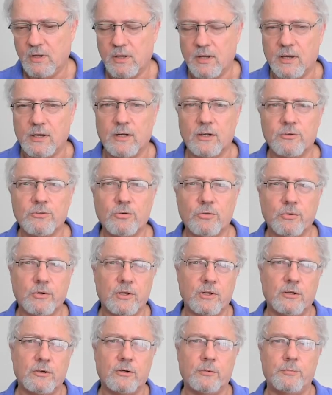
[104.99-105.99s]
And I'll talk a
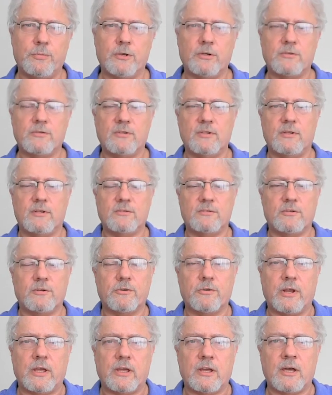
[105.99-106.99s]
little bit. There's a
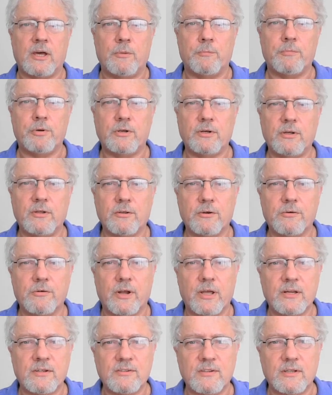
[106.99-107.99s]
great company, the
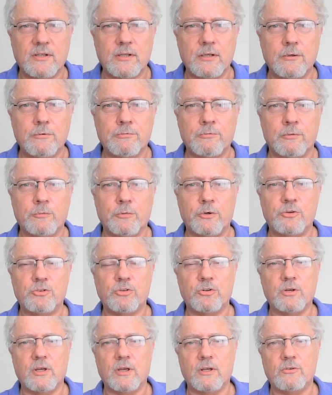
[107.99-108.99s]
Great E, from which
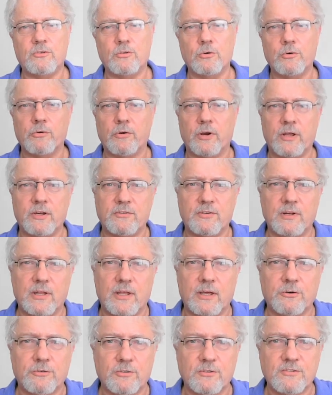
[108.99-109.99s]
you get your great
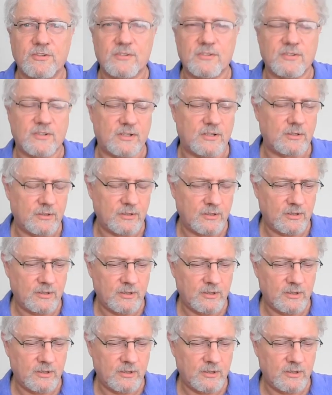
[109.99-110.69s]
electricity,